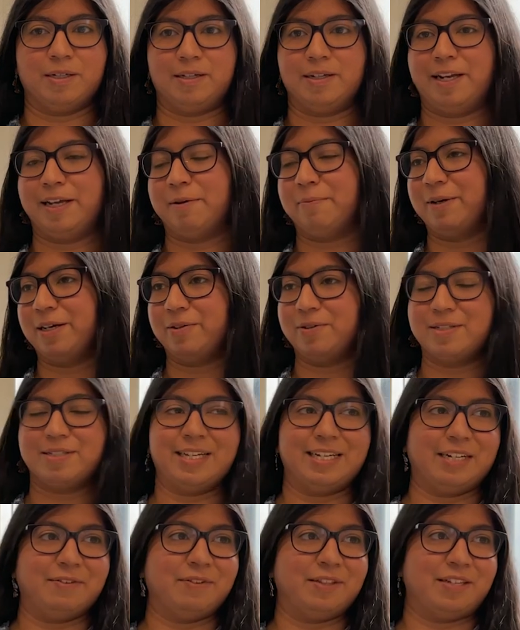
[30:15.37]
like Mike was
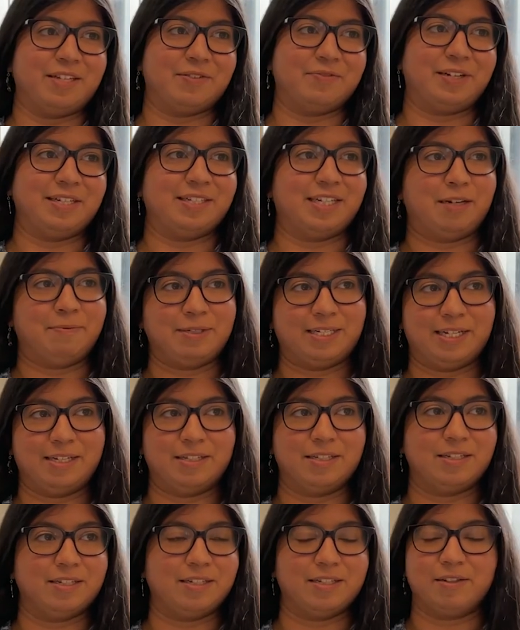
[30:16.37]
saying, everything's very time
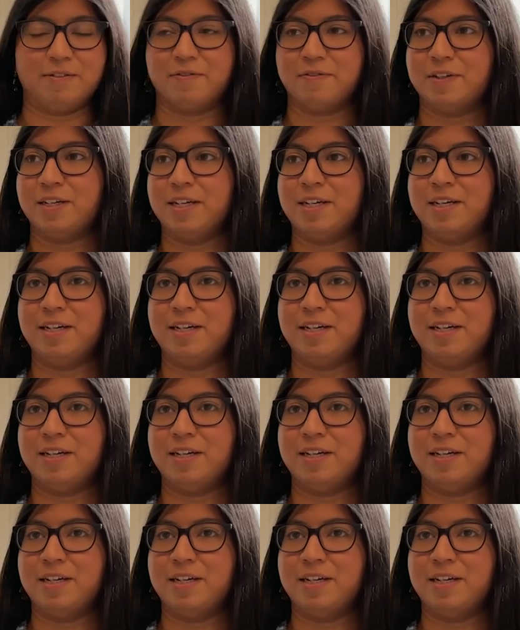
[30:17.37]
sensitive.